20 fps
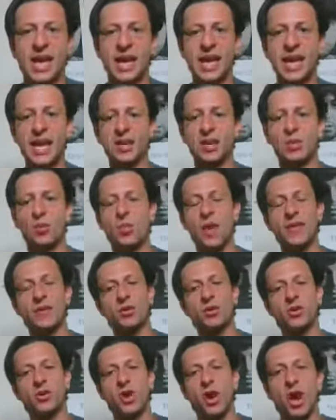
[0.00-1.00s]
in
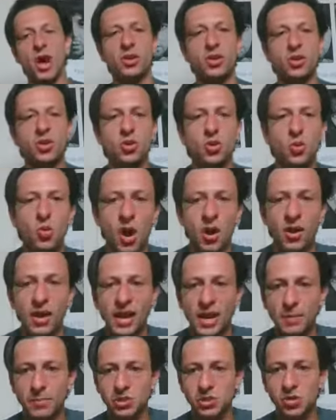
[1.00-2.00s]
whether or not you are
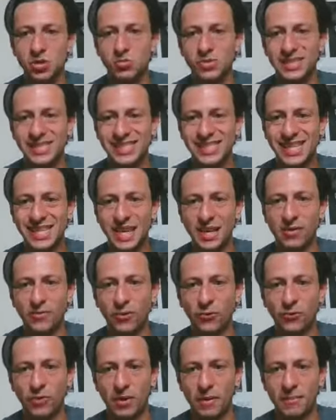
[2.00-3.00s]
able to receive
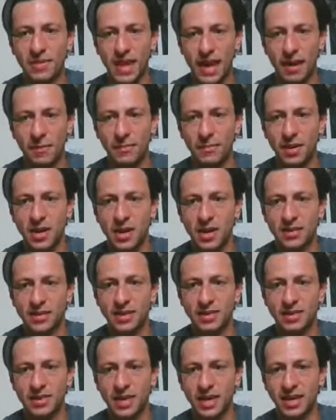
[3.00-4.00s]
from them
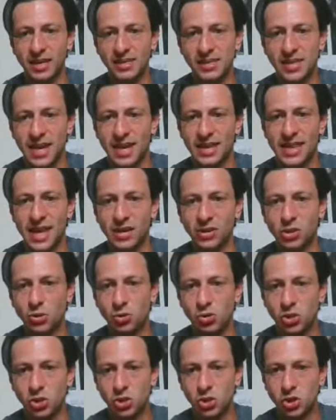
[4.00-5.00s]
the things that you
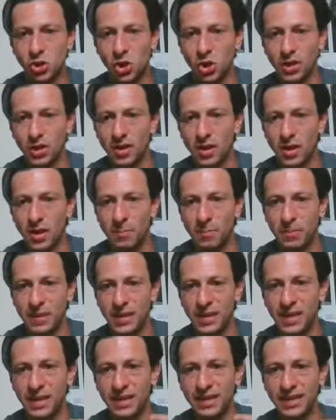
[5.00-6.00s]
should
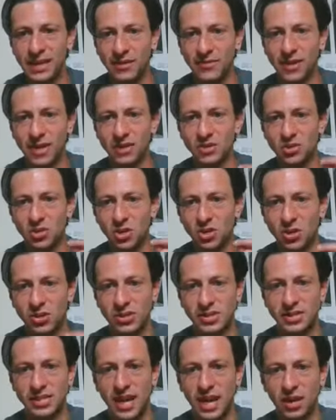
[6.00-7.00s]
be giving to
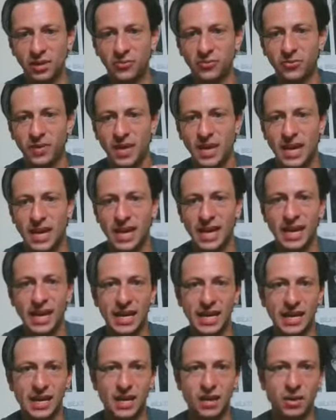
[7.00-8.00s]
yourself
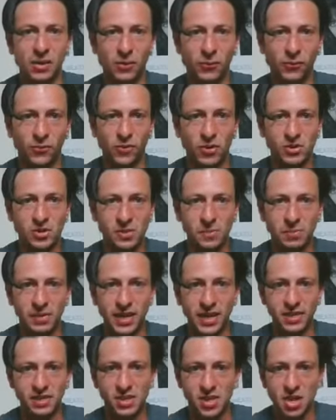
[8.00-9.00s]
in the first
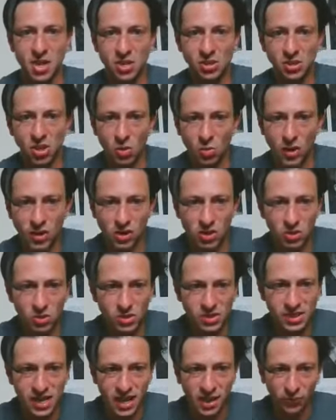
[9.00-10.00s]
place. So when you
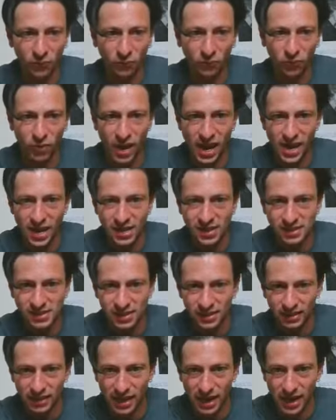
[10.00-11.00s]
say a phrase
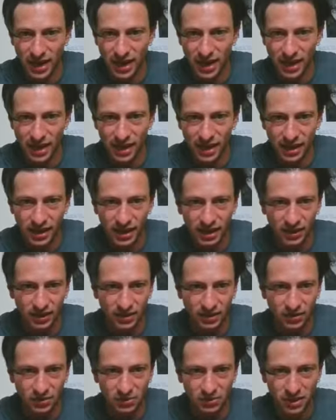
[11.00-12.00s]
like,
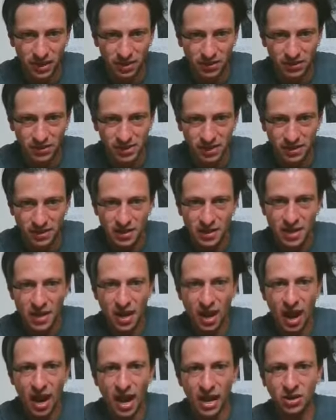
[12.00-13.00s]
where is it?
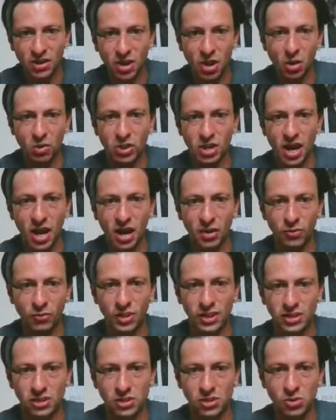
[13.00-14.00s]
I know that I
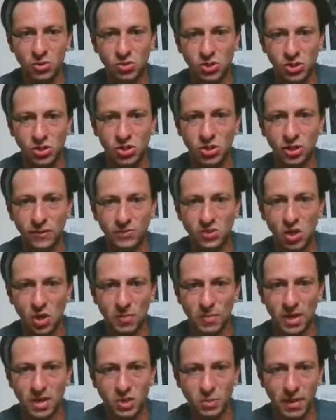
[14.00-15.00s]
really do deserve so
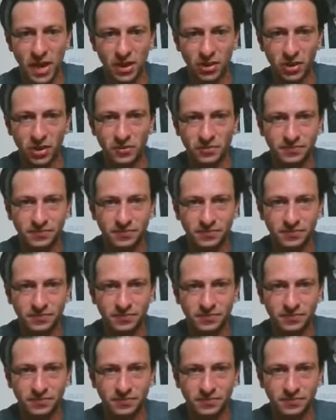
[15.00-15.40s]
much better.